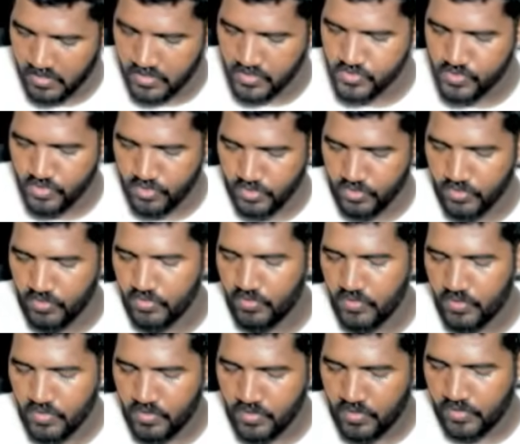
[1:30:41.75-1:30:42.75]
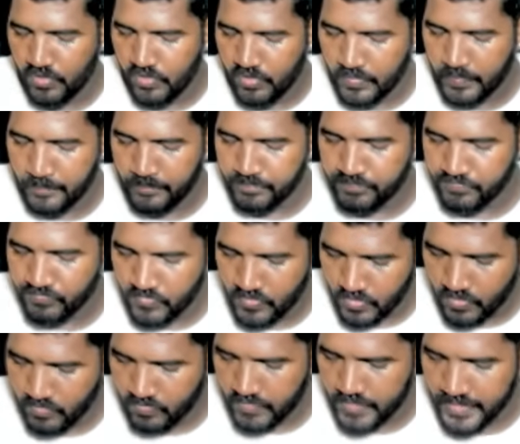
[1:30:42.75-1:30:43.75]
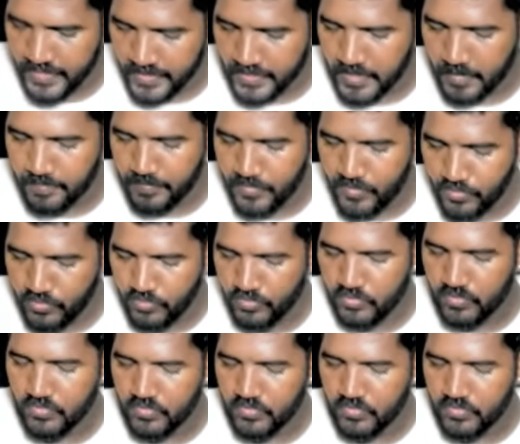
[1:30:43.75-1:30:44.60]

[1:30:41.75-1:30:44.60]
So when it comes to